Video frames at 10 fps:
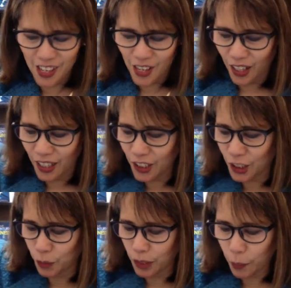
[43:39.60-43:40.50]

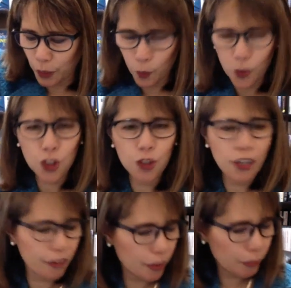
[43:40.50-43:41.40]
Awesome. Well, I want to wish you a
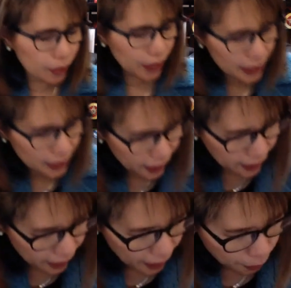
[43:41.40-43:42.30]
very blessed and
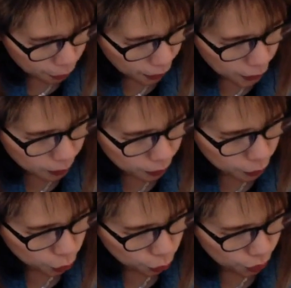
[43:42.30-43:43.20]

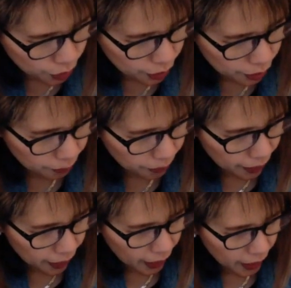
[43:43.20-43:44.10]
prosperous new year.
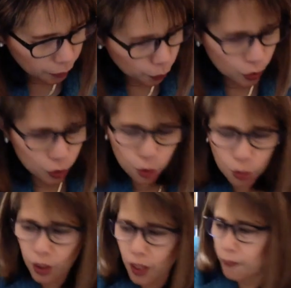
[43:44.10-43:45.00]
And I'm going
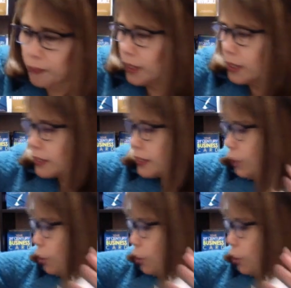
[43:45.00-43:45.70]
to send